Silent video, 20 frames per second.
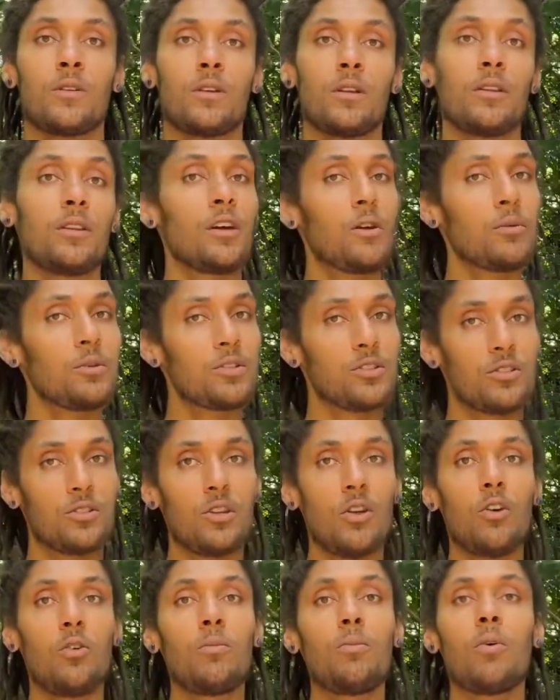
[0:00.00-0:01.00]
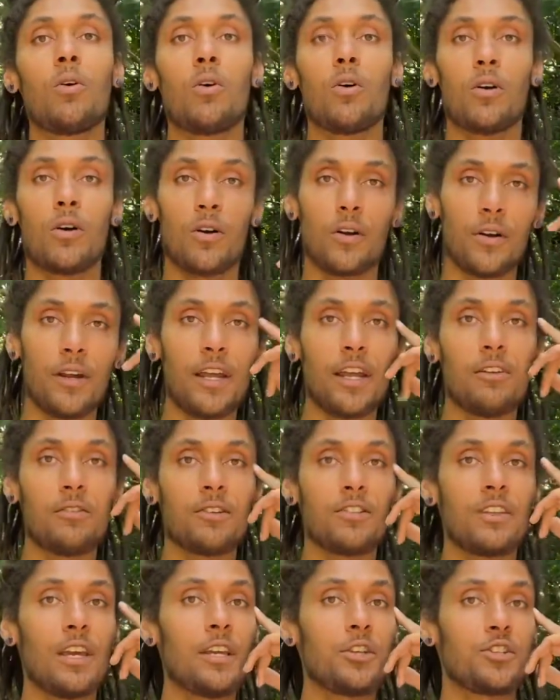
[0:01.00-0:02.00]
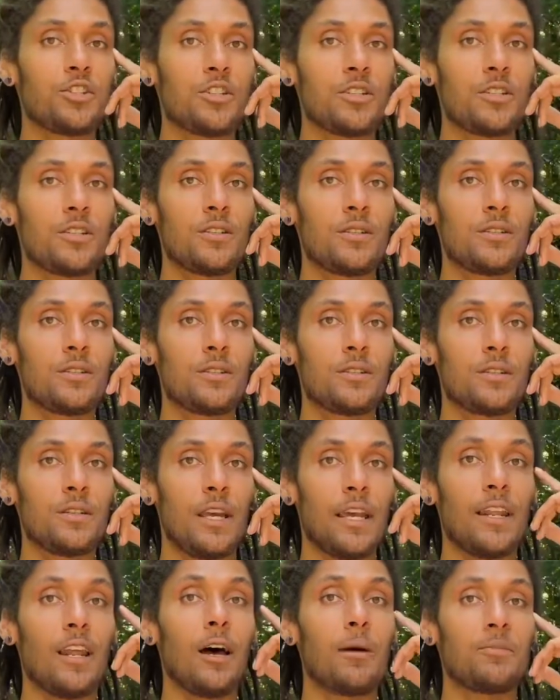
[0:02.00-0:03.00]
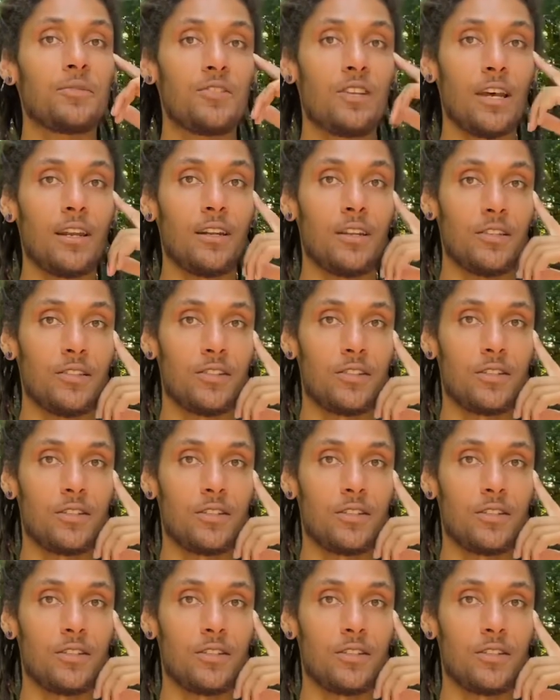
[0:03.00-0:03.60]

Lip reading: there was no more irritation and upsetness.